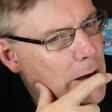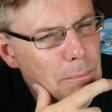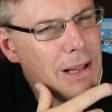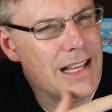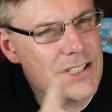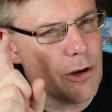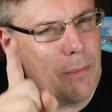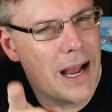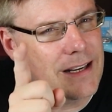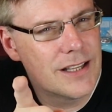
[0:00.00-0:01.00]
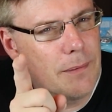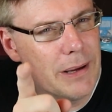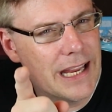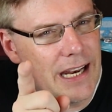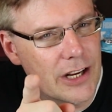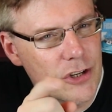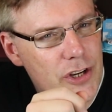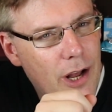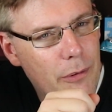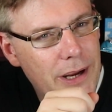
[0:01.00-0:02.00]
But let's go back to the beginning,
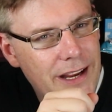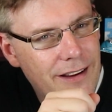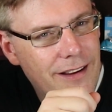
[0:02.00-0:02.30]
shall we?